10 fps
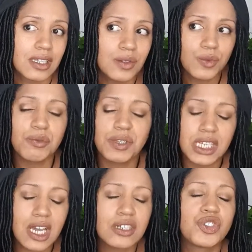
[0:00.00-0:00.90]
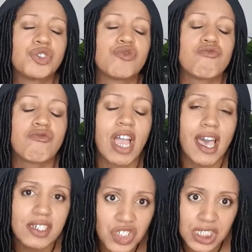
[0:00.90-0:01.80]
it would be a
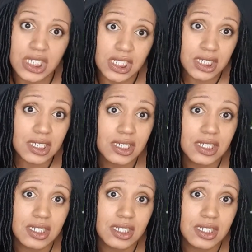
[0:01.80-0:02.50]
tragedy